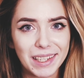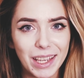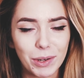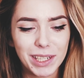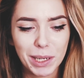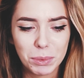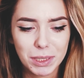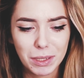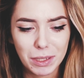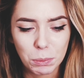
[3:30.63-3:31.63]
Like every time we
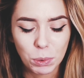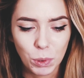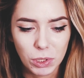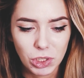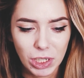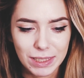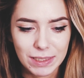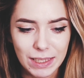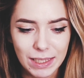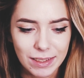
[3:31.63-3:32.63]
sit on the porch I
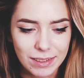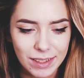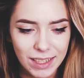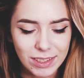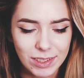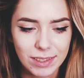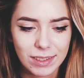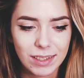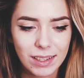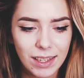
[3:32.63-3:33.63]
see it and I
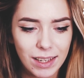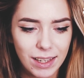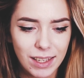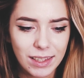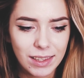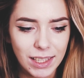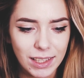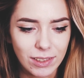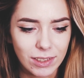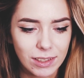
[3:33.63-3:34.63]
just
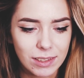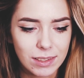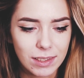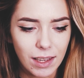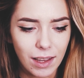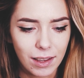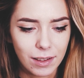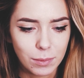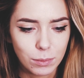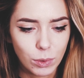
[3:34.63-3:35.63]
think it looks
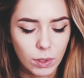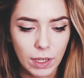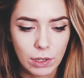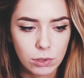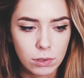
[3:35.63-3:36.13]
really